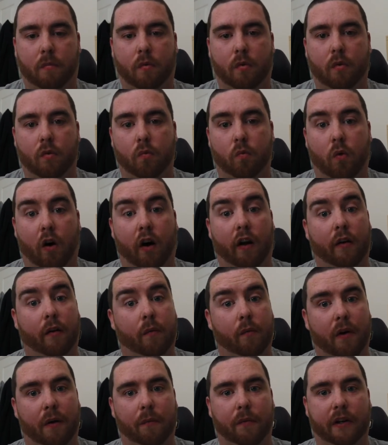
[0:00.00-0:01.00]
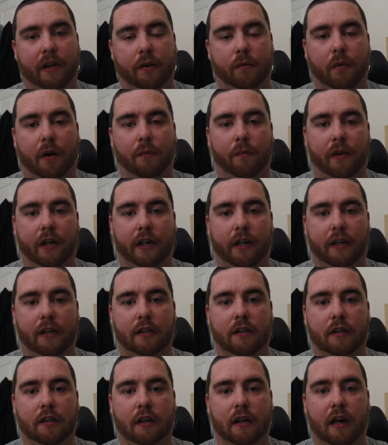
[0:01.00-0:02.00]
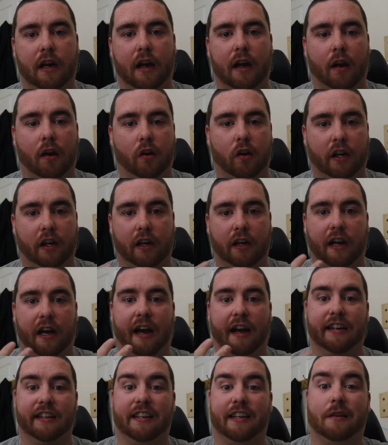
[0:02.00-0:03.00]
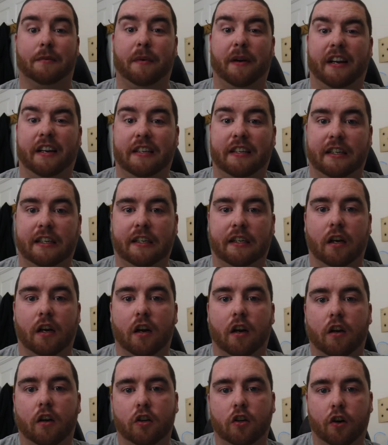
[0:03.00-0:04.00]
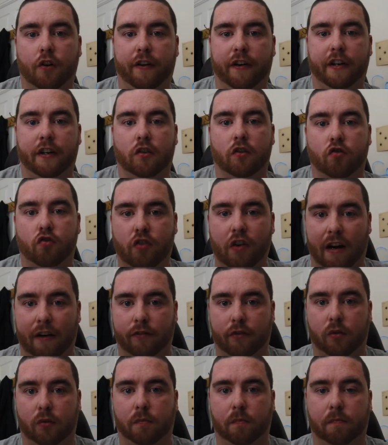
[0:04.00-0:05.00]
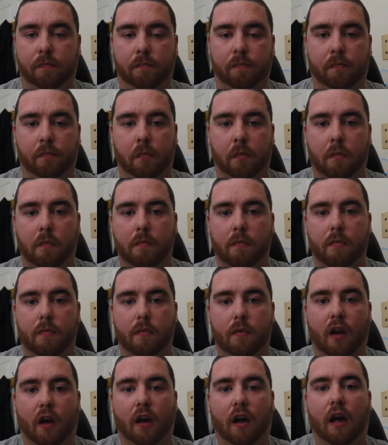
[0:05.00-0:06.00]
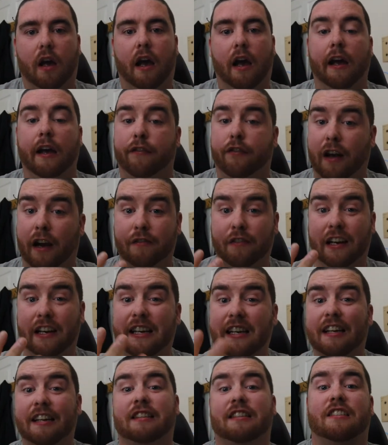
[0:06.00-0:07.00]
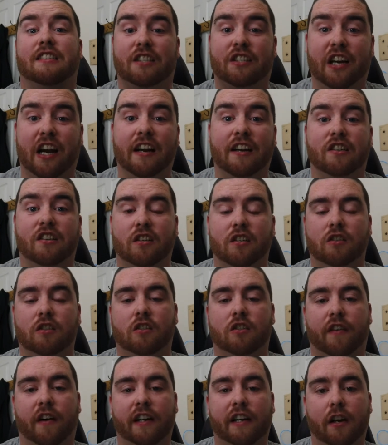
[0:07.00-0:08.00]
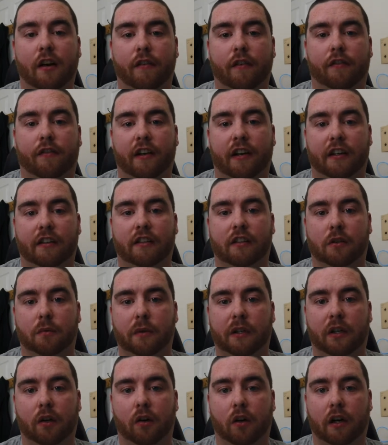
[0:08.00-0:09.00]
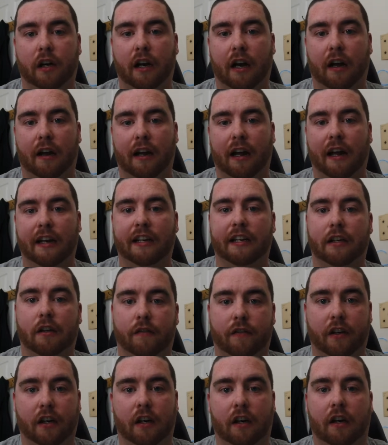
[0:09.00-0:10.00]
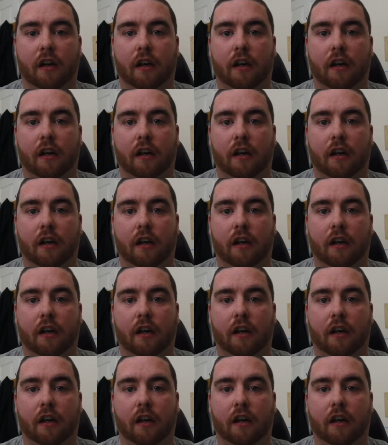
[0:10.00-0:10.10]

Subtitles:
when we look at accessibility during travel. If you have any suggestions of any other things that we can look at, any other